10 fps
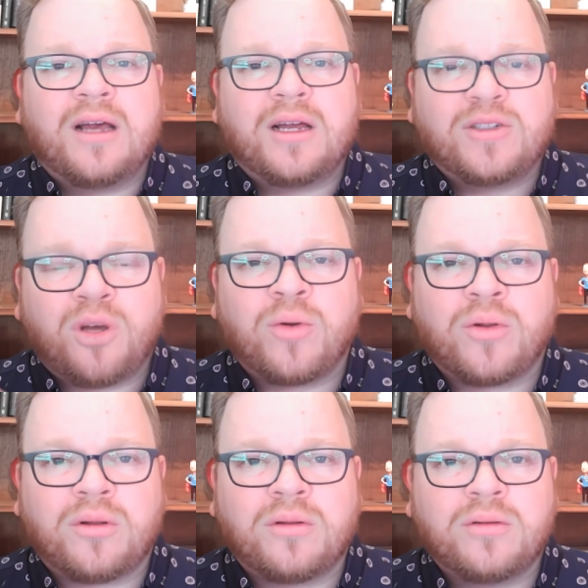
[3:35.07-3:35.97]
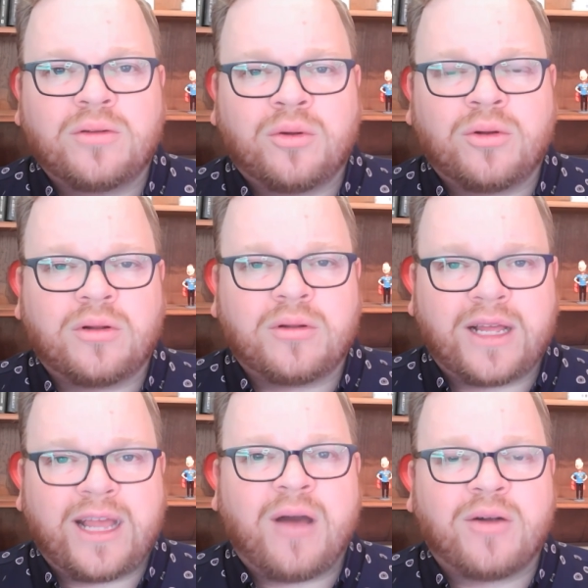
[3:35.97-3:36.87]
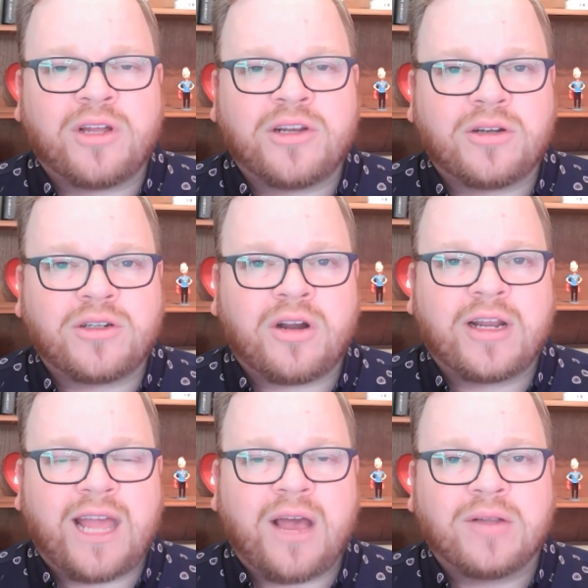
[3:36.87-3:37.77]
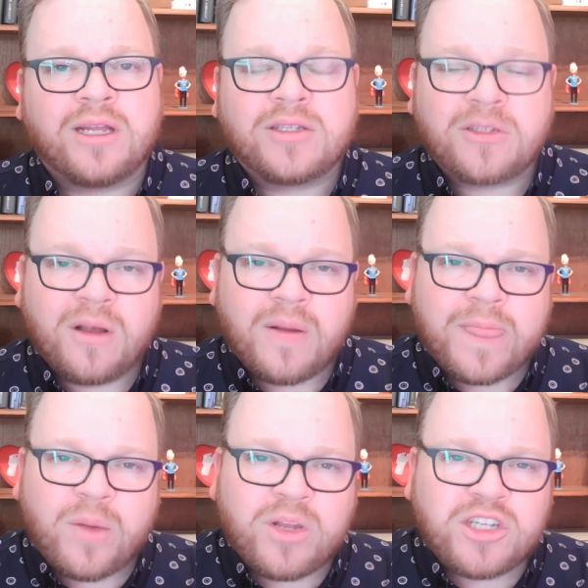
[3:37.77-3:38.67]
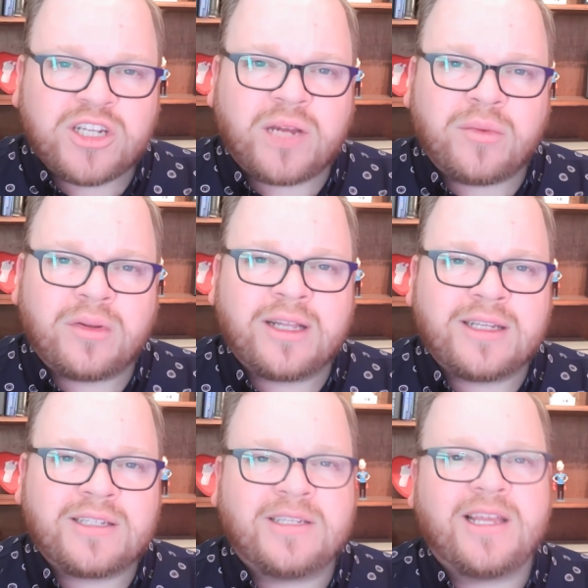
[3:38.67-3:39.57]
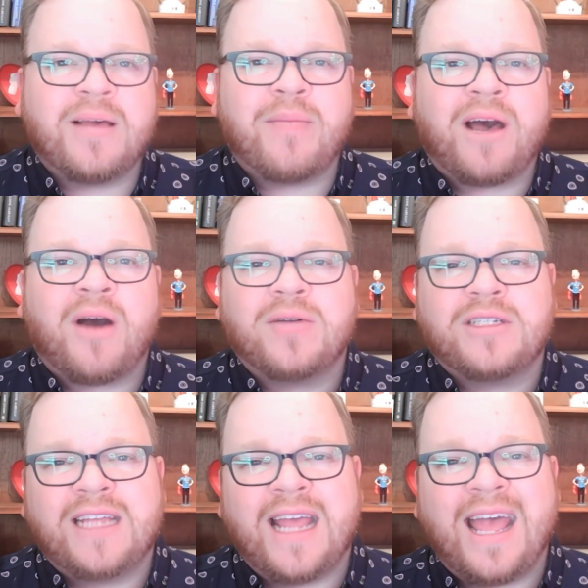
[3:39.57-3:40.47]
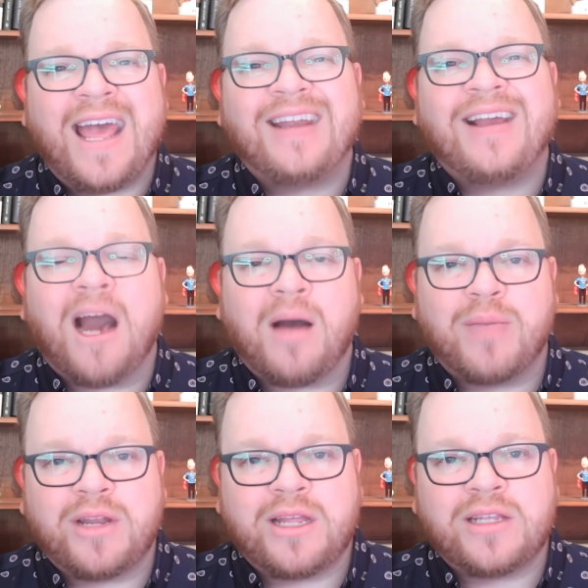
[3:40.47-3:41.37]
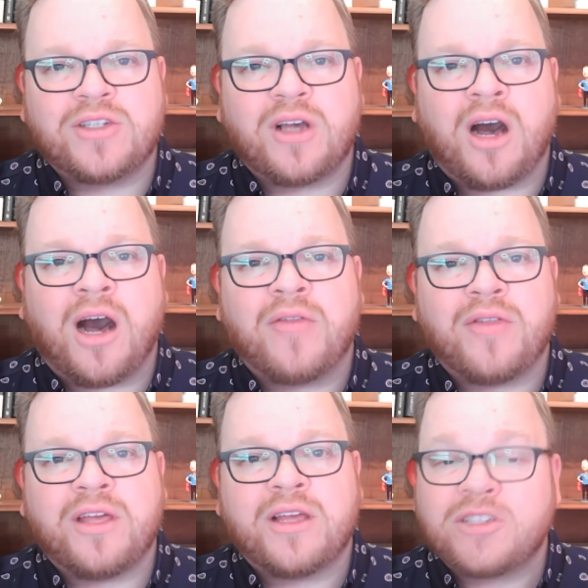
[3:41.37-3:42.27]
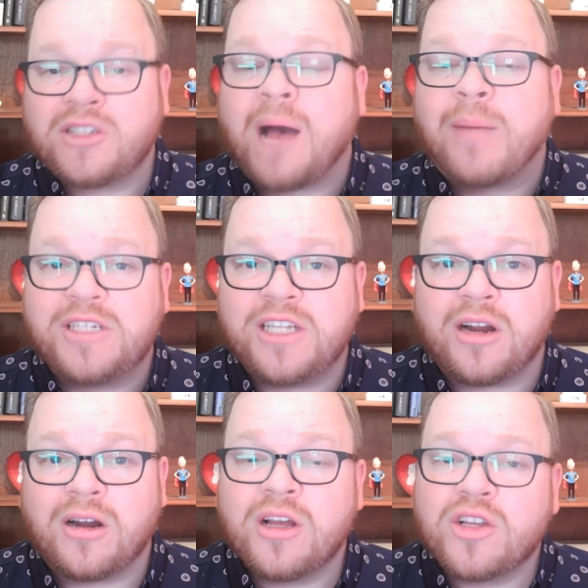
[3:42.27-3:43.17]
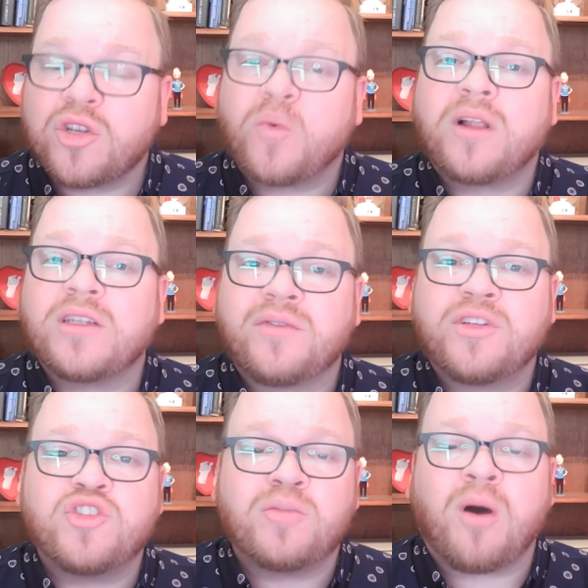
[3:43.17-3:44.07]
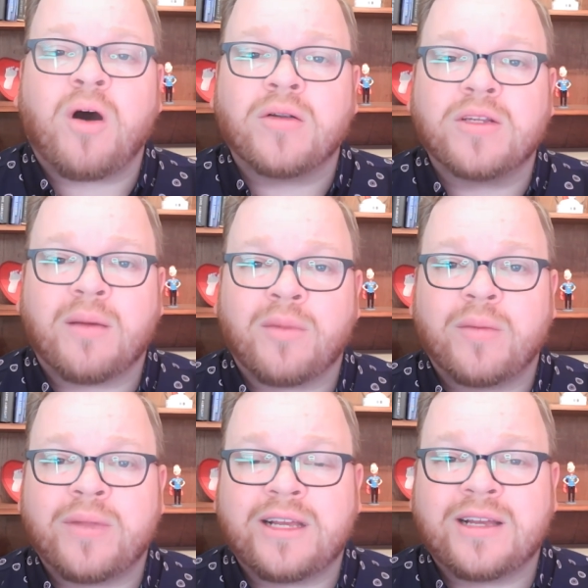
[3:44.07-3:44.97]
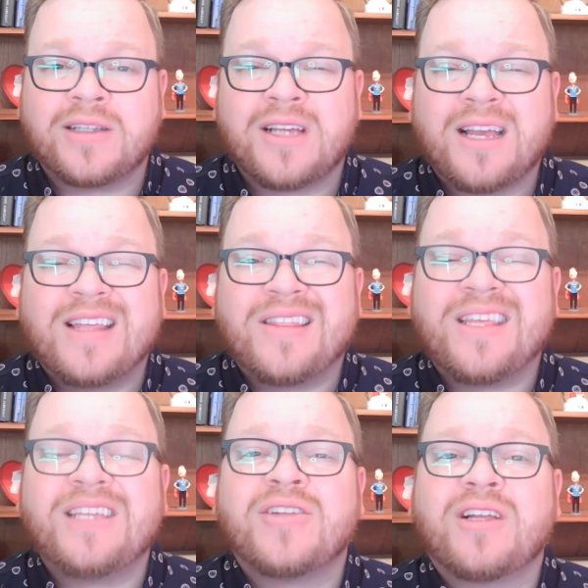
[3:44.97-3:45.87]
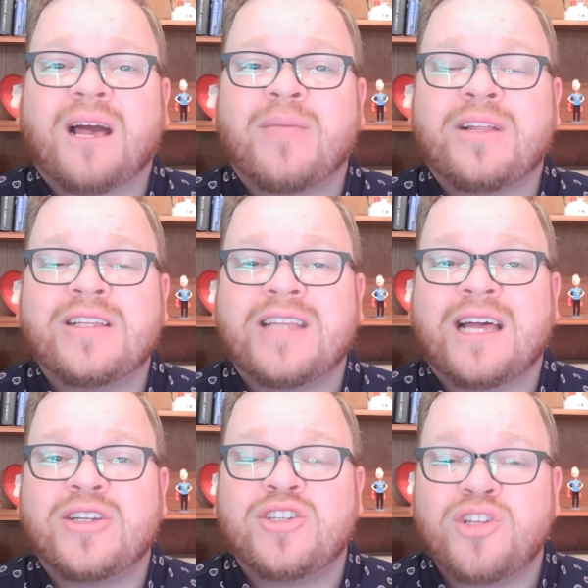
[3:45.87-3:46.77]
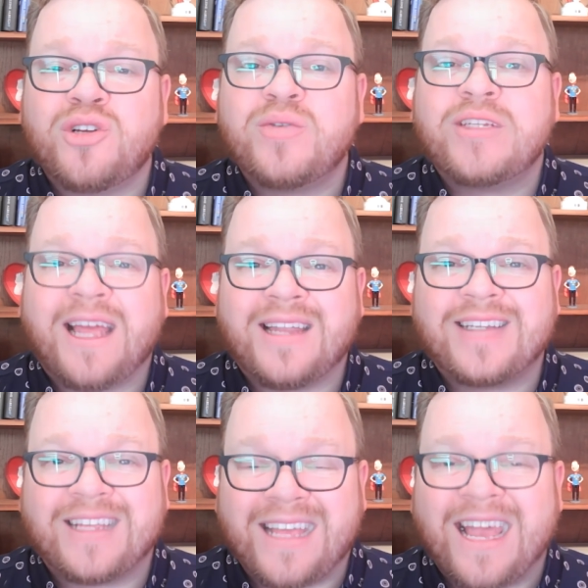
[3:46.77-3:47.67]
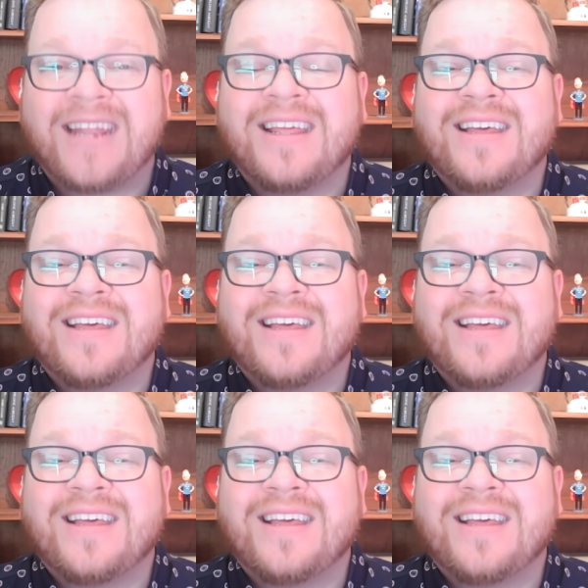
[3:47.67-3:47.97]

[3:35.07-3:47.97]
total accounts on your target account list, we generally see about 10 companies on this top tier. So a relatively small number, because these are the companies that do tend to get